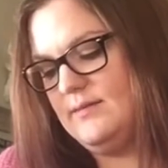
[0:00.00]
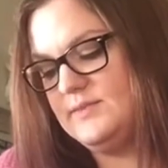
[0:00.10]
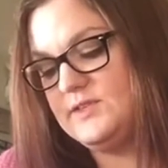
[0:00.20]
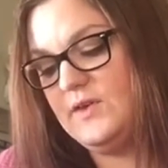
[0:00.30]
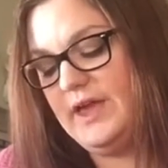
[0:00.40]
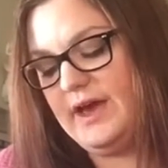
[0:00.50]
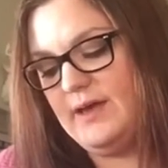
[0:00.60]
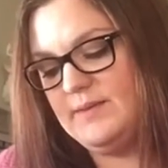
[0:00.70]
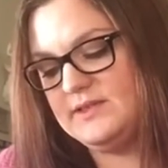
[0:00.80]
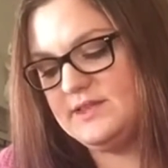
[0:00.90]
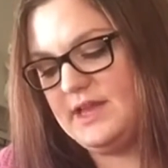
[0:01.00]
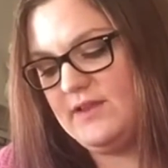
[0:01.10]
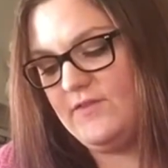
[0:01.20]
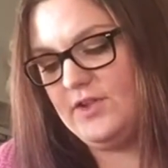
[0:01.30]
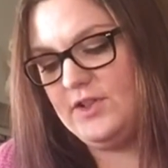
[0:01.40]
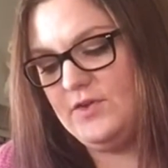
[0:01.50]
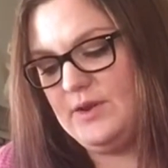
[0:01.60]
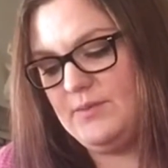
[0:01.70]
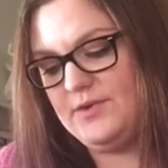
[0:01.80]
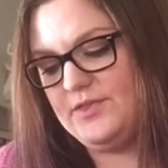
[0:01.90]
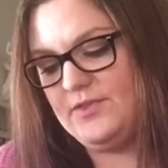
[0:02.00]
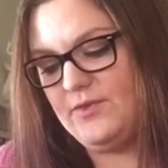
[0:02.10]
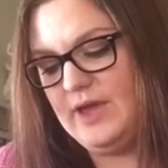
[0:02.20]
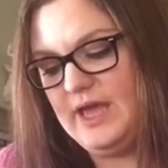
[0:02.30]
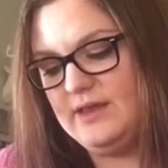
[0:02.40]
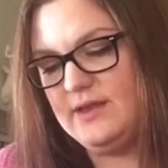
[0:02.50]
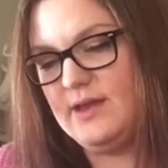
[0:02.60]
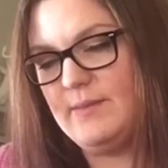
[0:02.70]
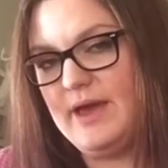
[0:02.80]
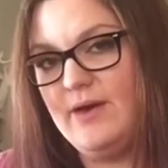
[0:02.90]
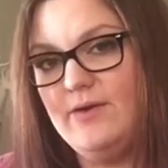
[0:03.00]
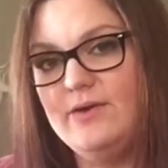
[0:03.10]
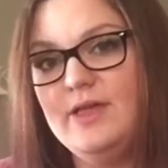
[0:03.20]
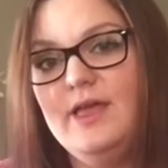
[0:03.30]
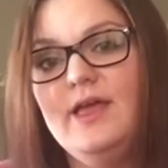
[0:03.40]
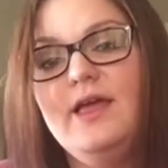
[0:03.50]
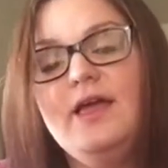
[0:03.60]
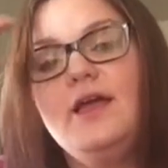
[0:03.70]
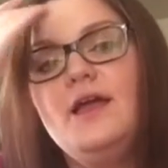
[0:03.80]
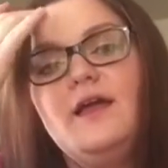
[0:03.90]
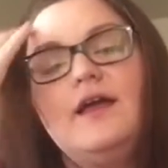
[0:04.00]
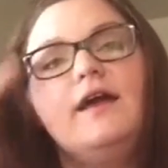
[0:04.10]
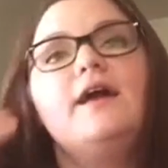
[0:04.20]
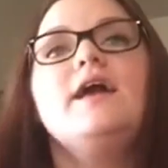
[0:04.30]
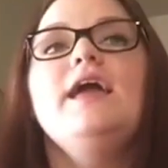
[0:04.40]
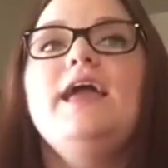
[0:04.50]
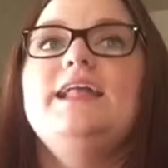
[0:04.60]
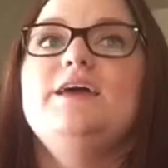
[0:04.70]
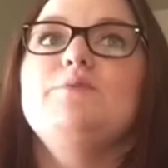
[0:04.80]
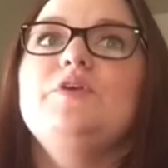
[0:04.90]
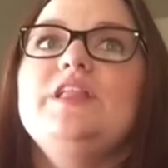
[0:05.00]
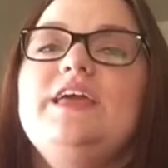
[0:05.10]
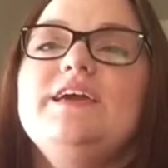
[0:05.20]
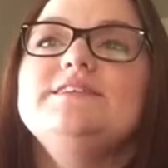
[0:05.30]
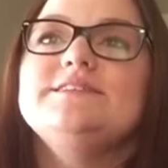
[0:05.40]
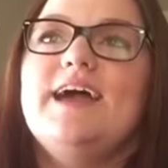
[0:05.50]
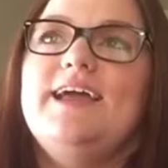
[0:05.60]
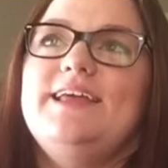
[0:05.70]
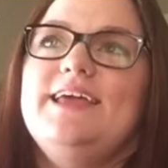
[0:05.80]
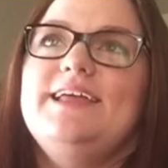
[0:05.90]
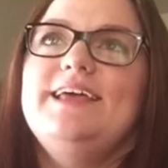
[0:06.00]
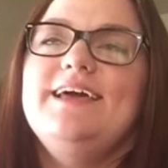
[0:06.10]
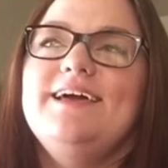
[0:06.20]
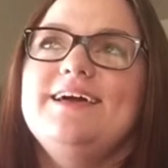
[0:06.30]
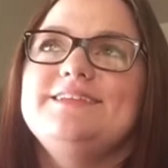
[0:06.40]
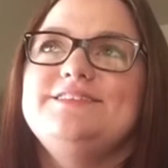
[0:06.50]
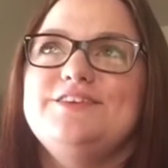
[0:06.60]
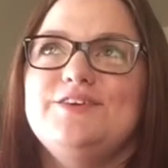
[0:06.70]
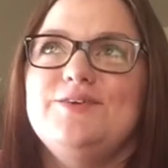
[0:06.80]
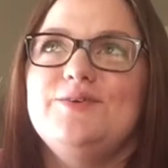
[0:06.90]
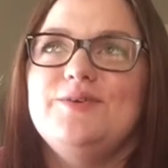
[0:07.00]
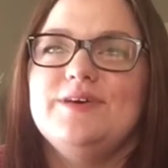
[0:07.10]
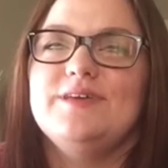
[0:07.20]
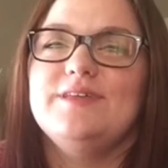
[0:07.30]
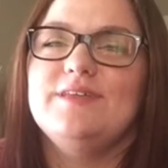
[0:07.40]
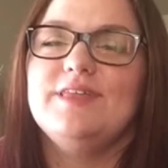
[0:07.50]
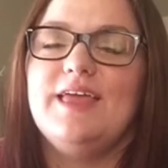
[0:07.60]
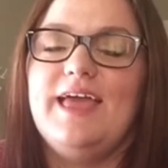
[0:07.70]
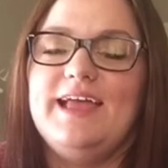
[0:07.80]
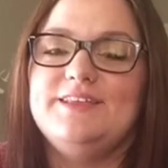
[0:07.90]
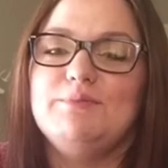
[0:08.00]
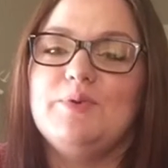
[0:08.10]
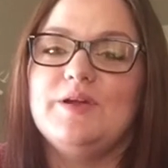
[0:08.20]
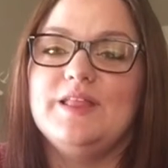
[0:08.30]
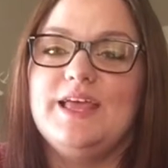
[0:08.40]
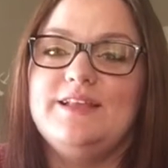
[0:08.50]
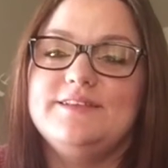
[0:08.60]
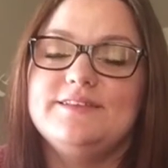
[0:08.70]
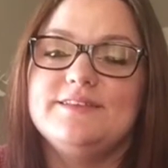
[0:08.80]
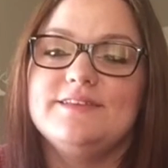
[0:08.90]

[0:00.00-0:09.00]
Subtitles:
So yeah, I'm excited for clue number 3 to come out, and I'm really excited to head to Portland